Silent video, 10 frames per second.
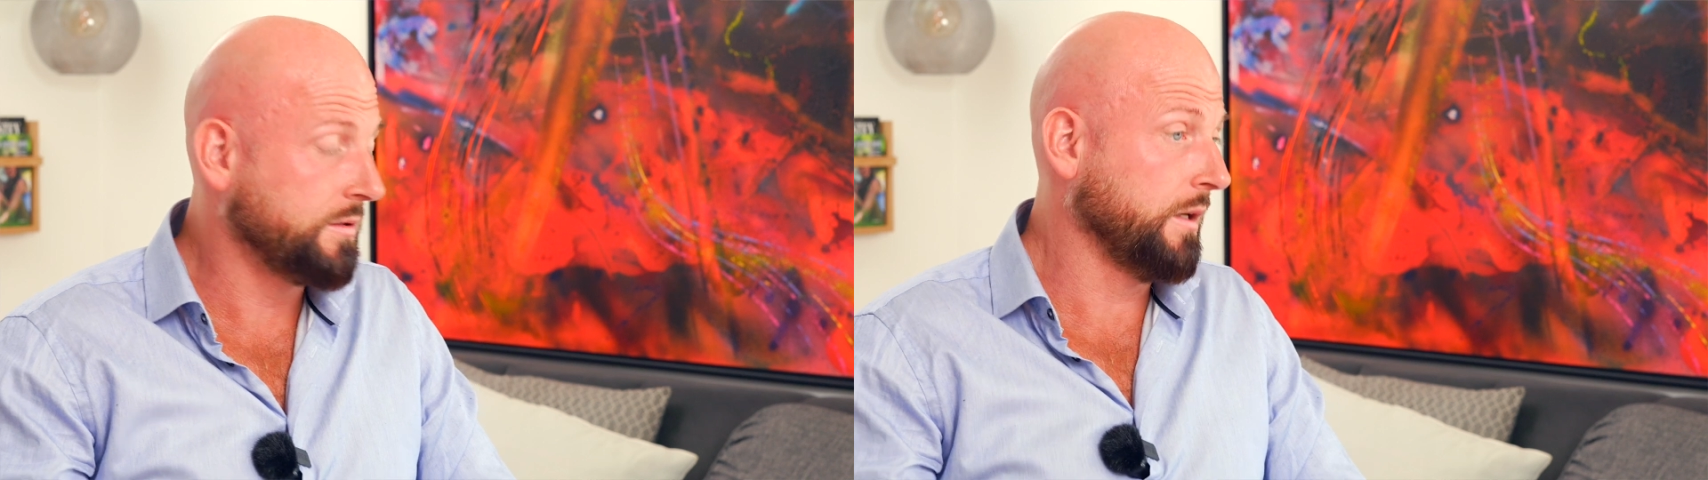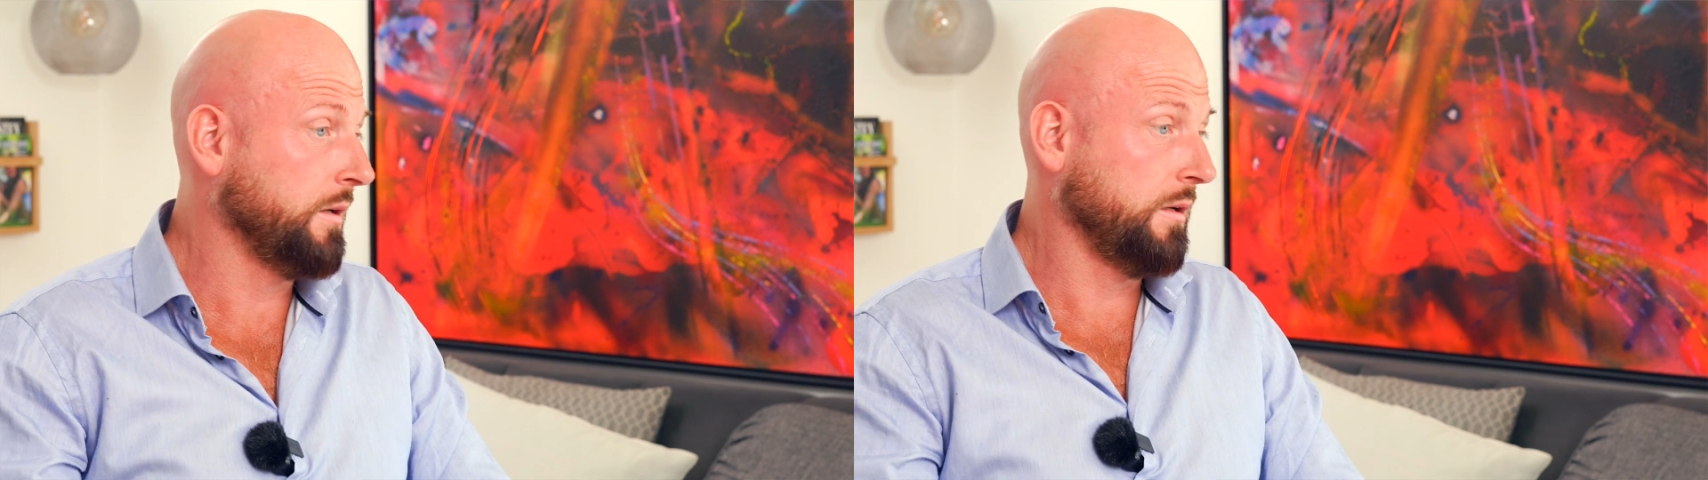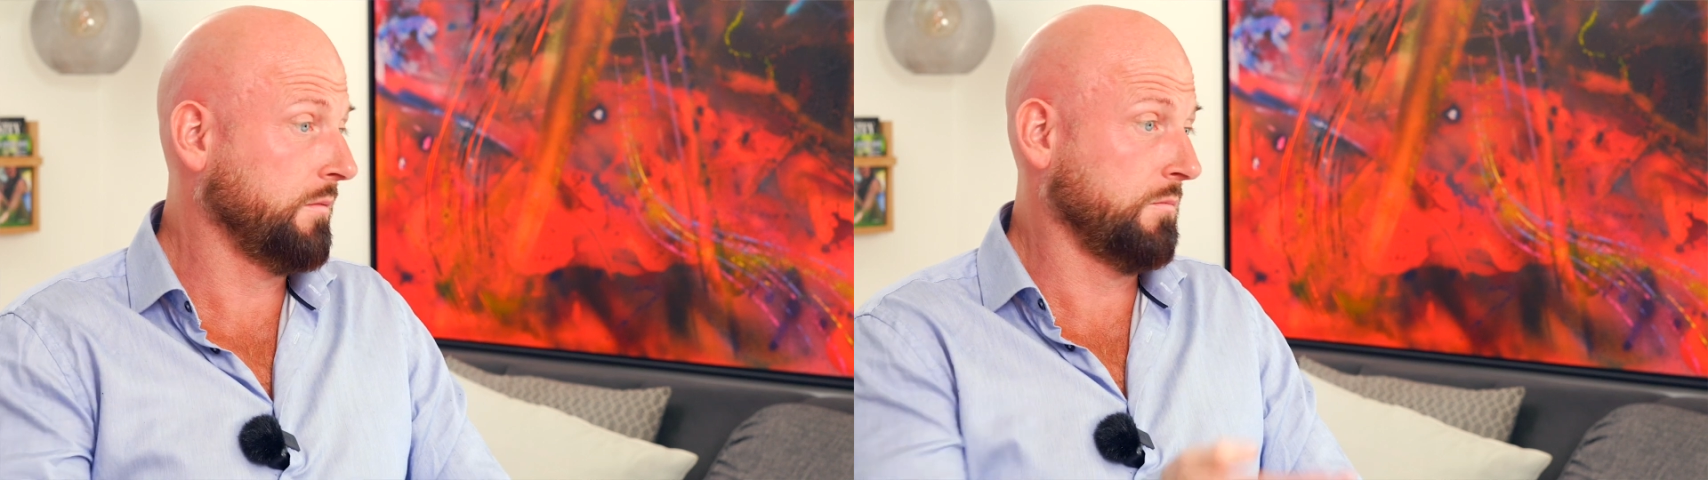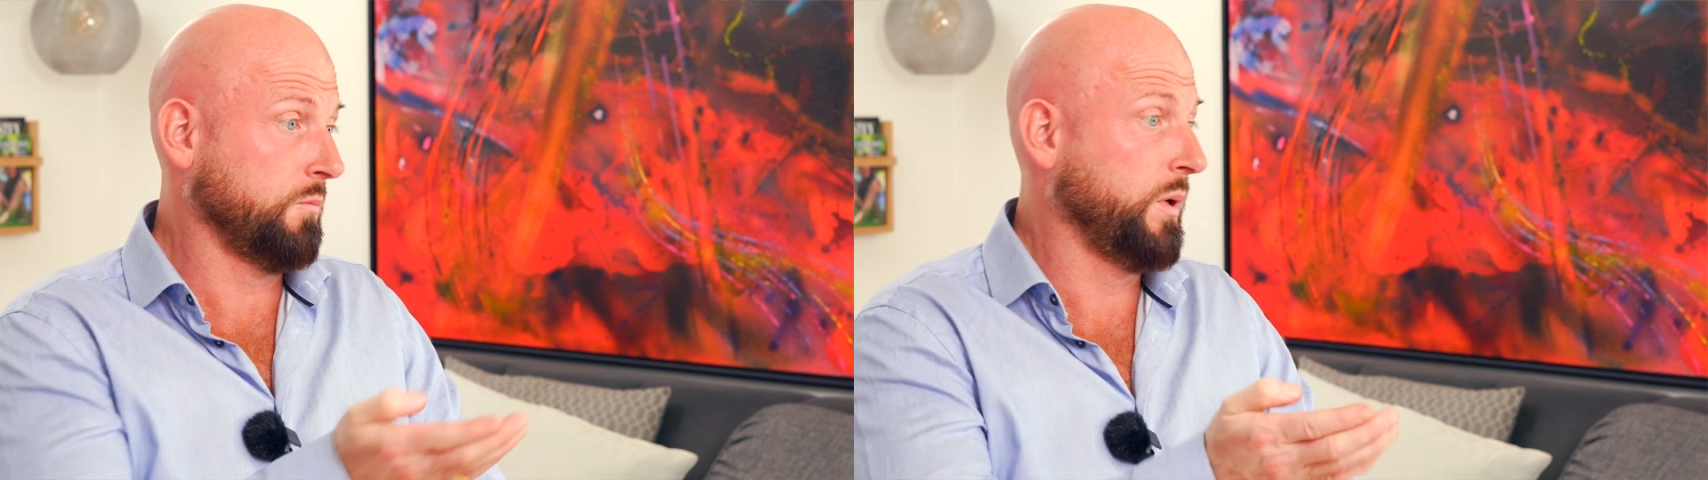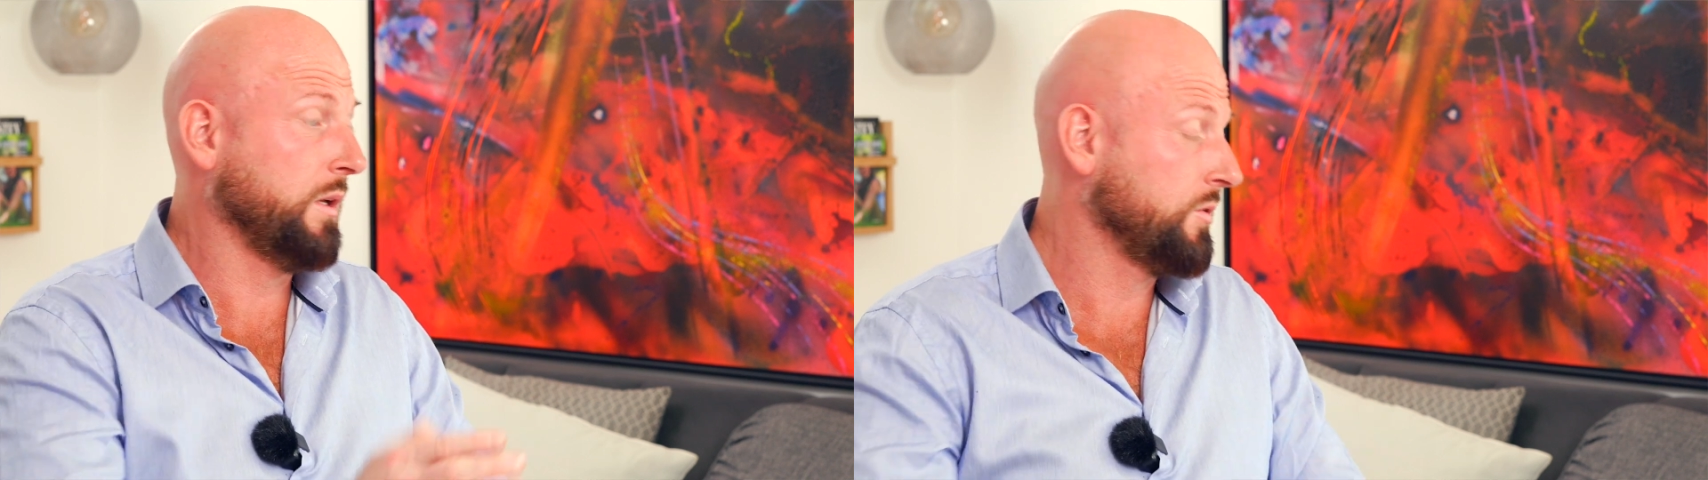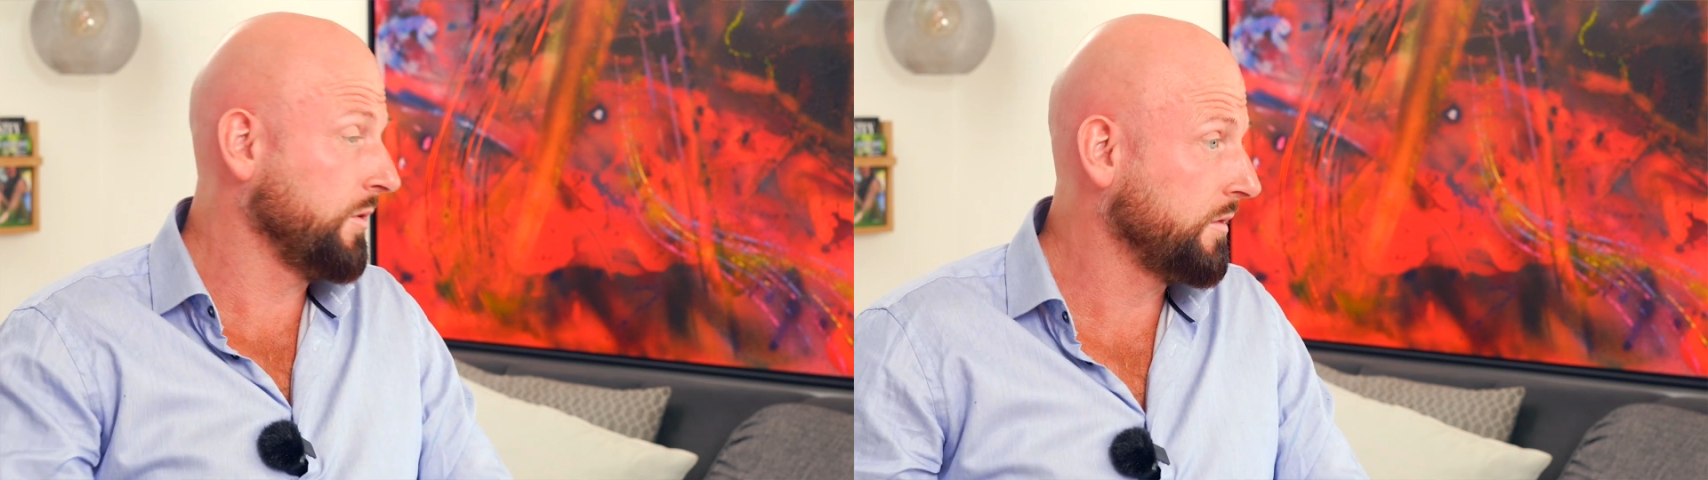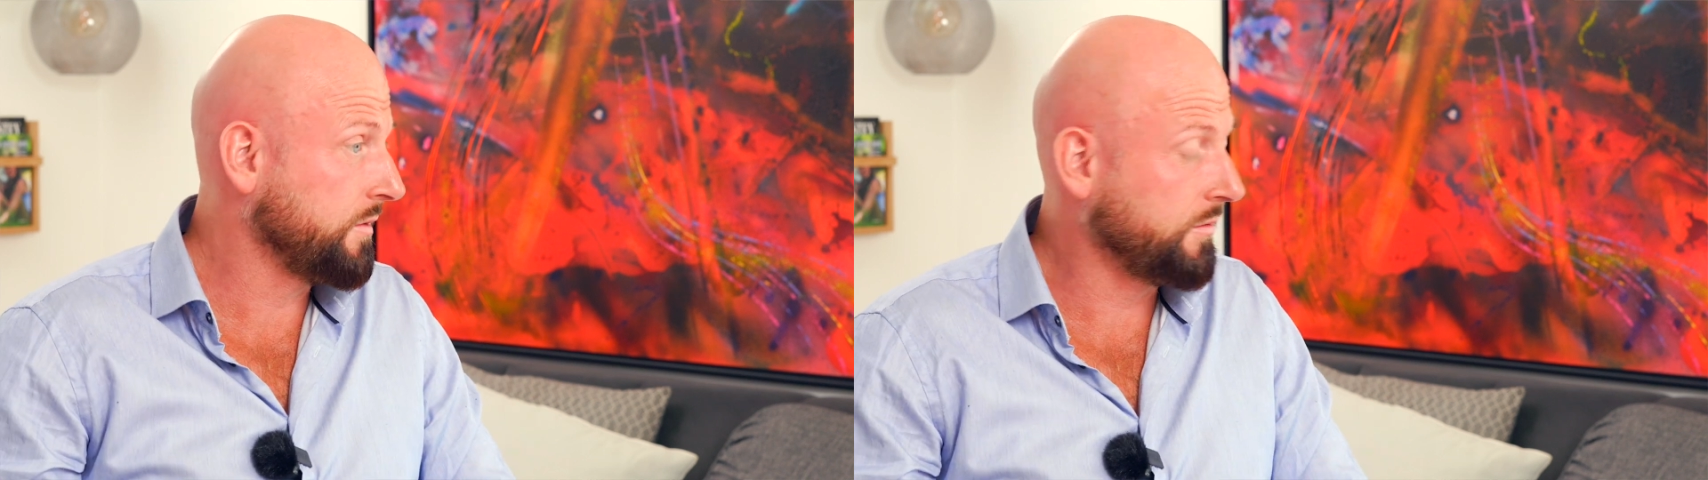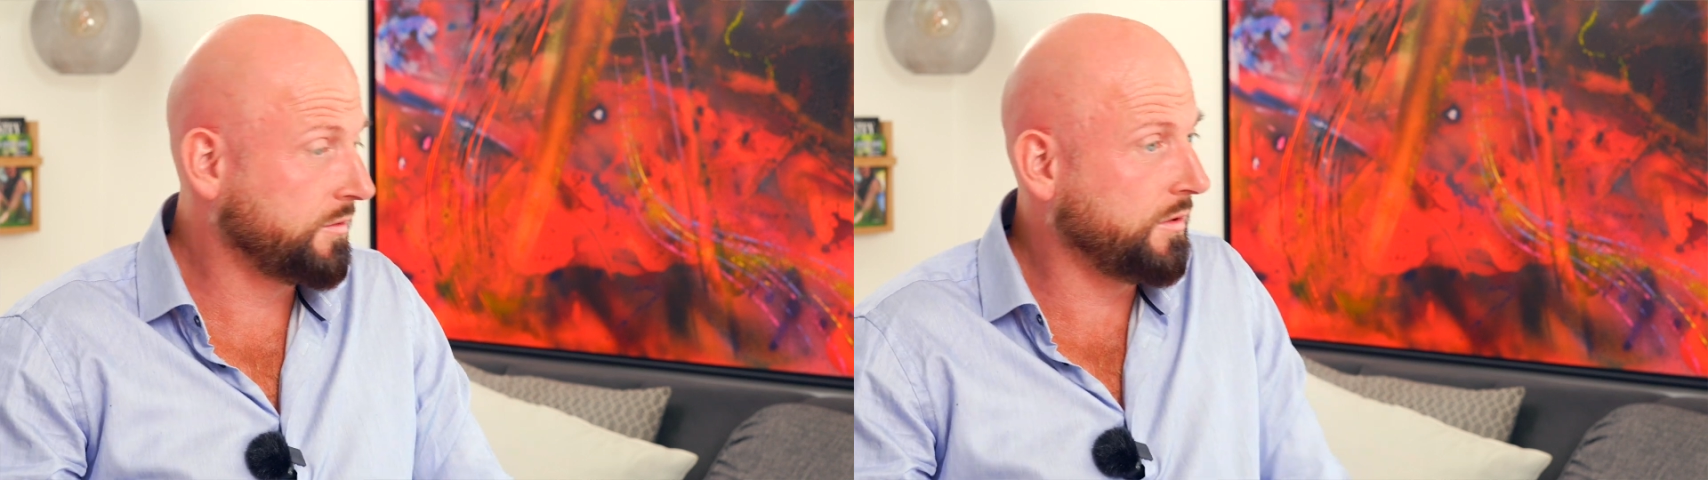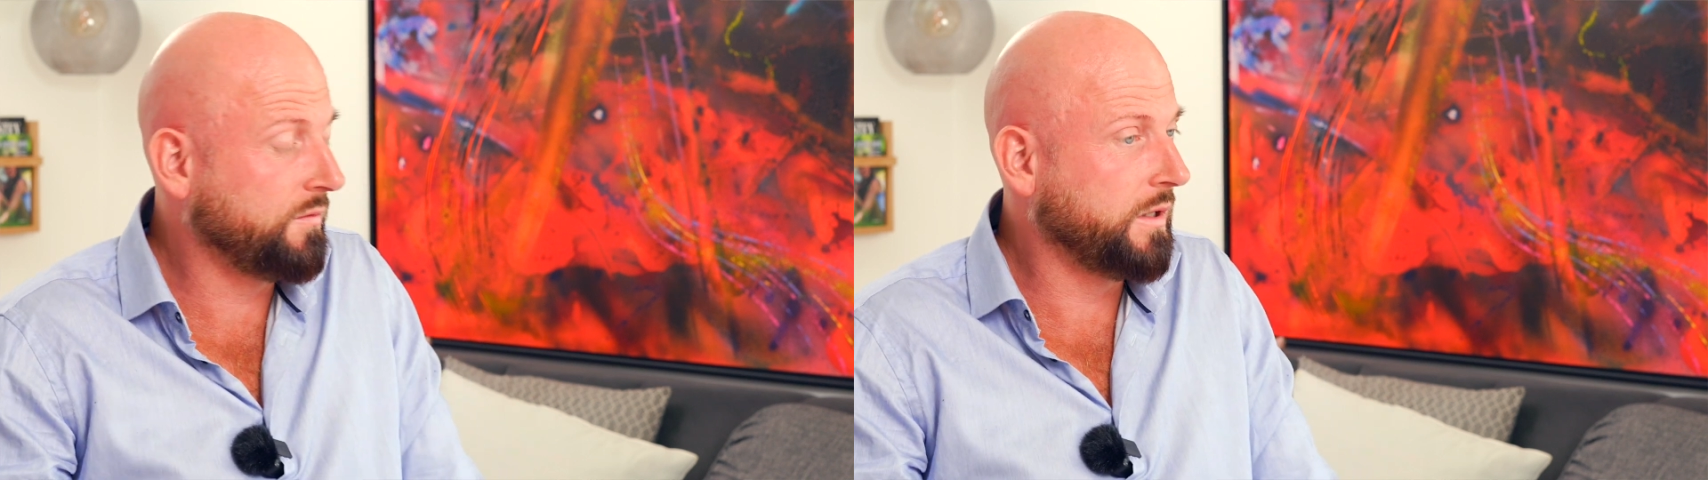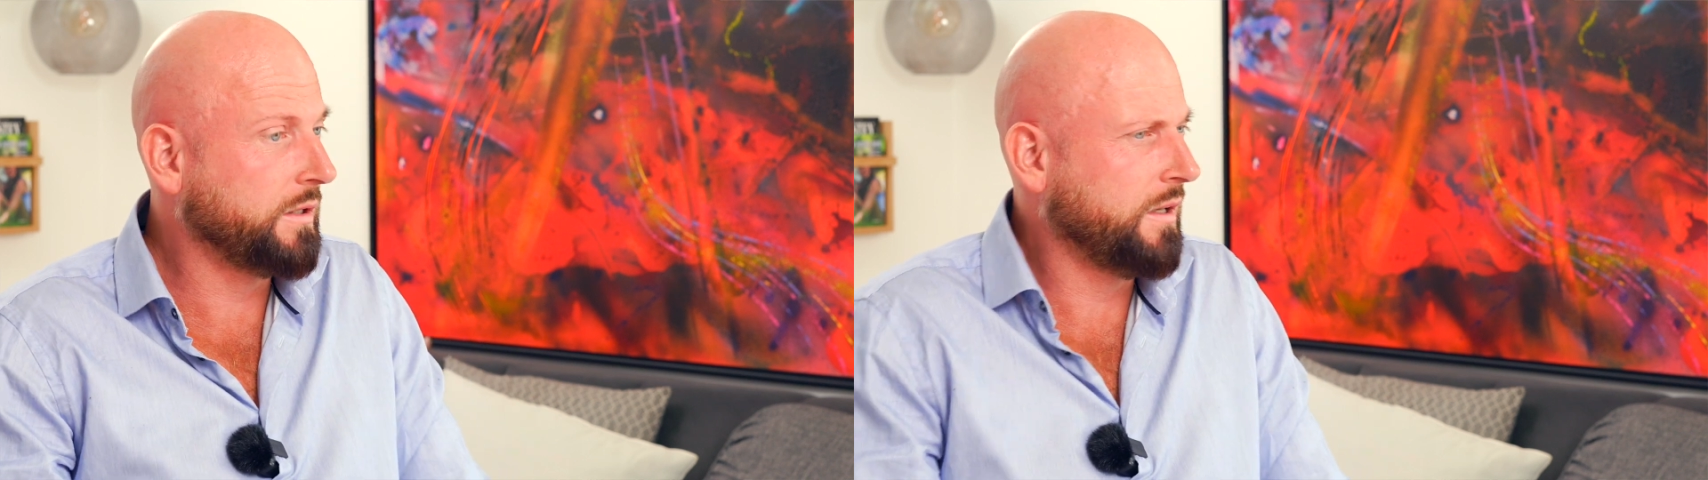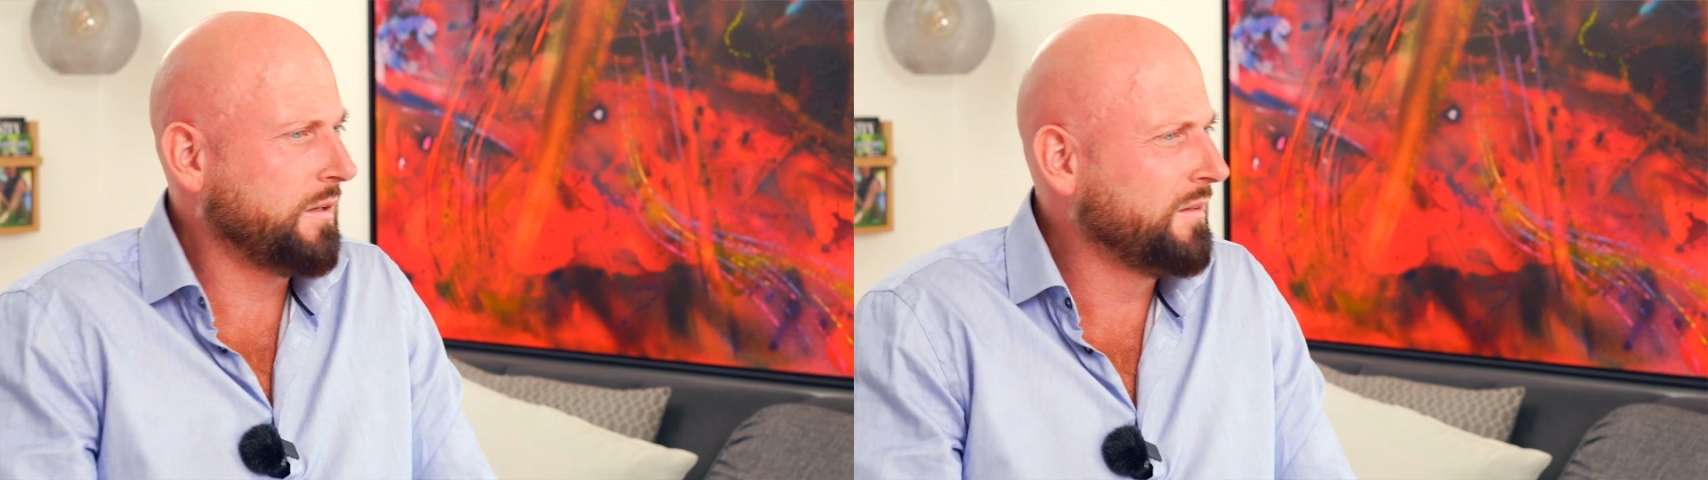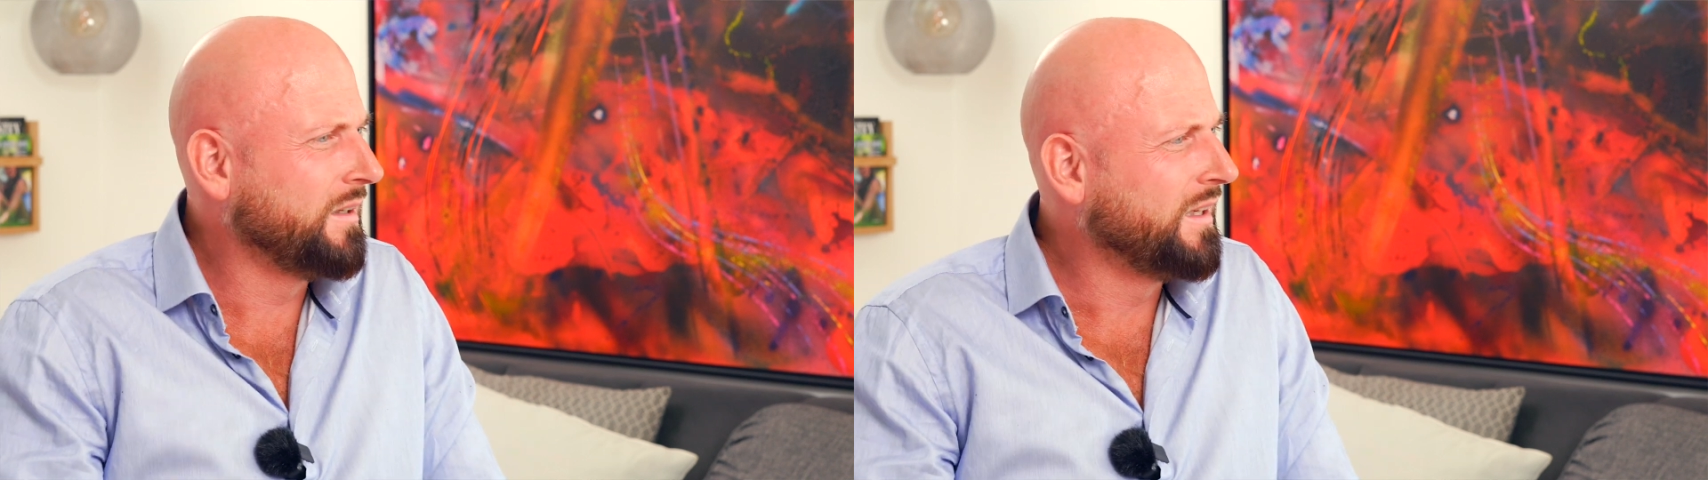sending pictures, stuff like that.